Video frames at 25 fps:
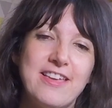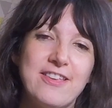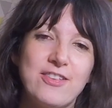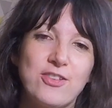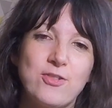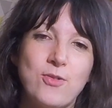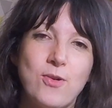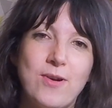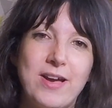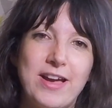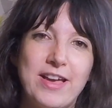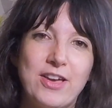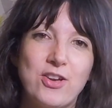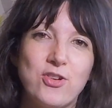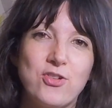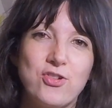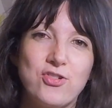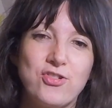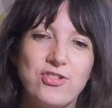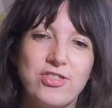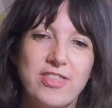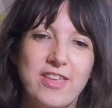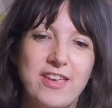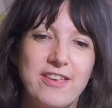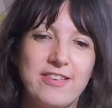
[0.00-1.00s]
it's quite
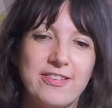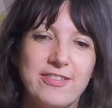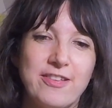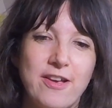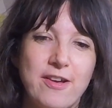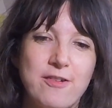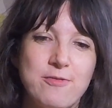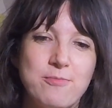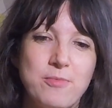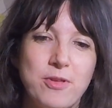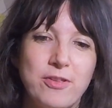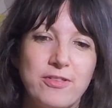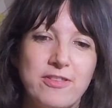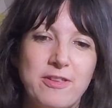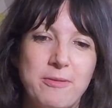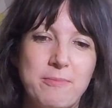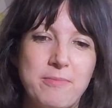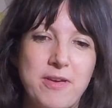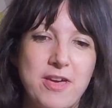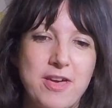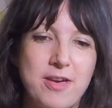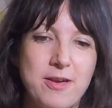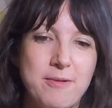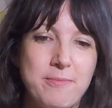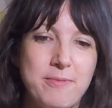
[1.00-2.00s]
good that it's sort of
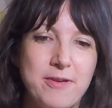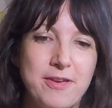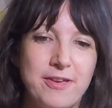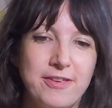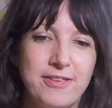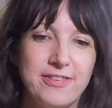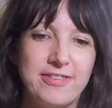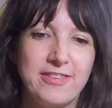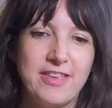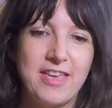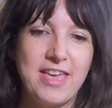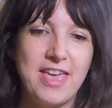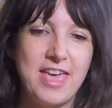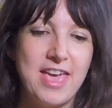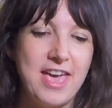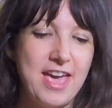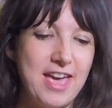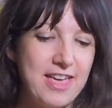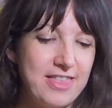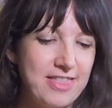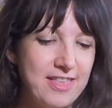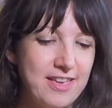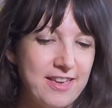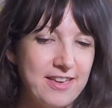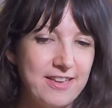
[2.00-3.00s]
multi-purpose
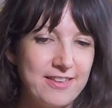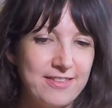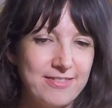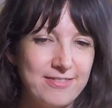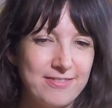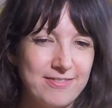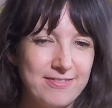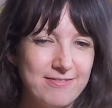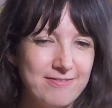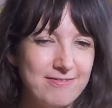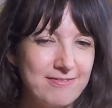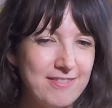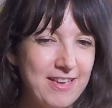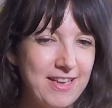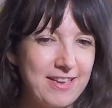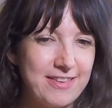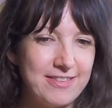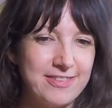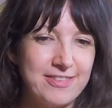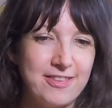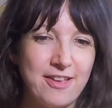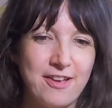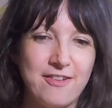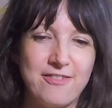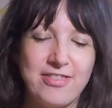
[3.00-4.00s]
in that it has
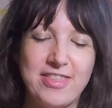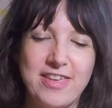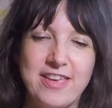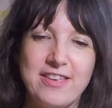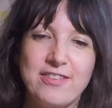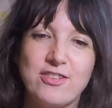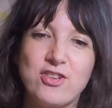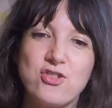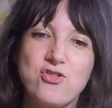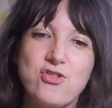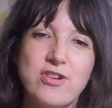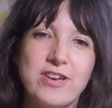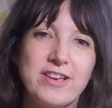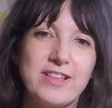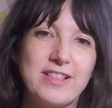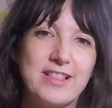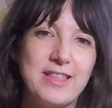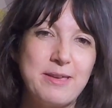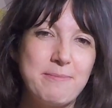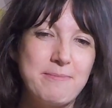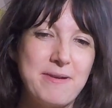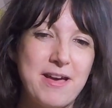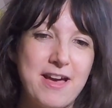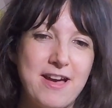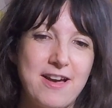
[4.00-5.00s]
sort of these
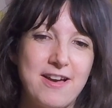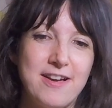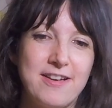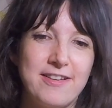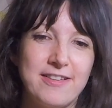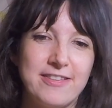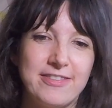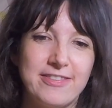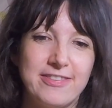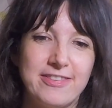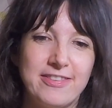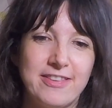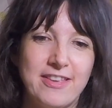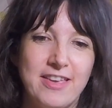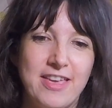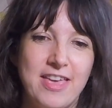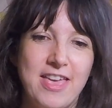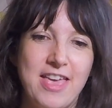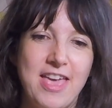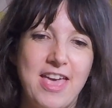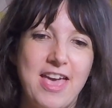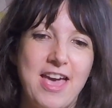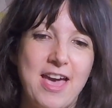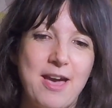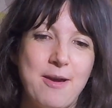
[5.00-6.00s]
crinkly parts
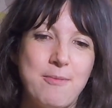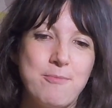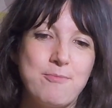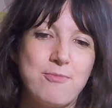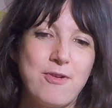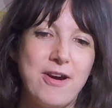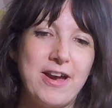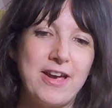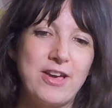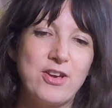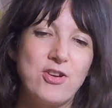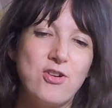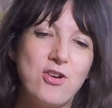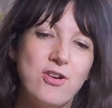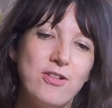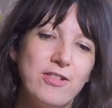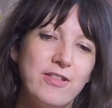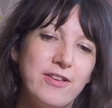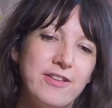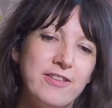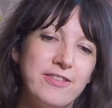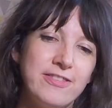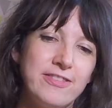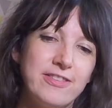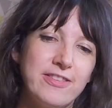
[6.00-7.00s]
and bright
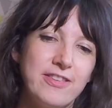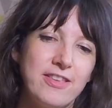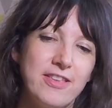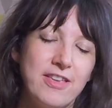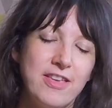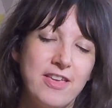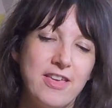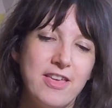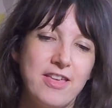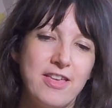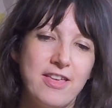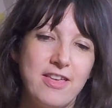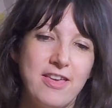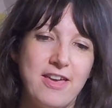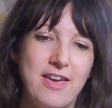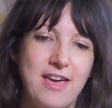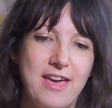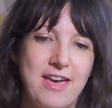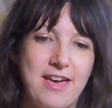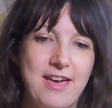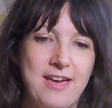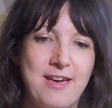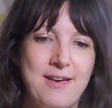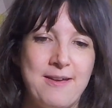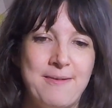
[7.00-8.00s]
colours
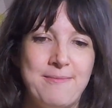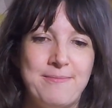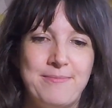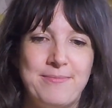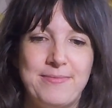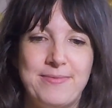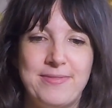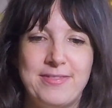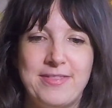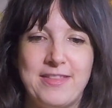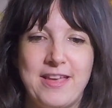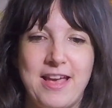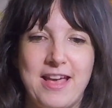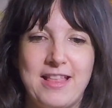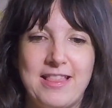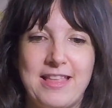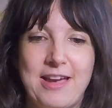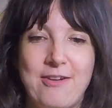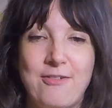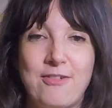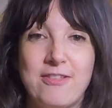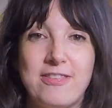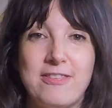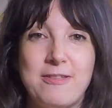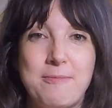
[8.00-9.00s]
that
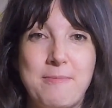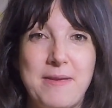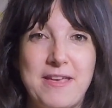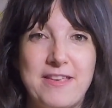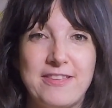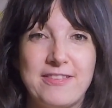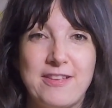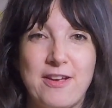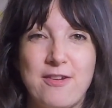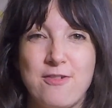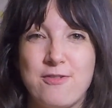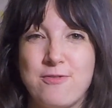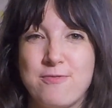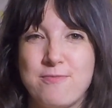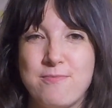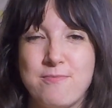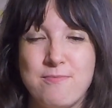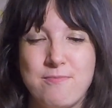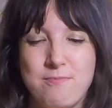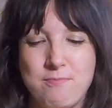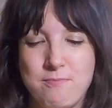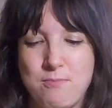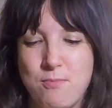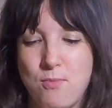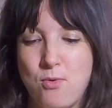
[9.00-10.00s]
allow it to be sort of
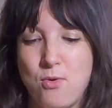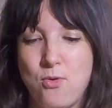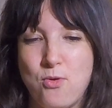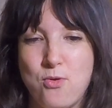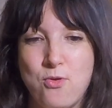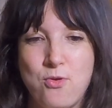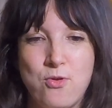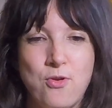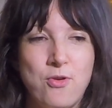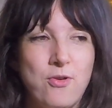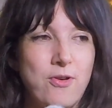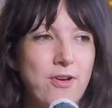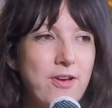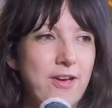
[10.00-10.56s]
more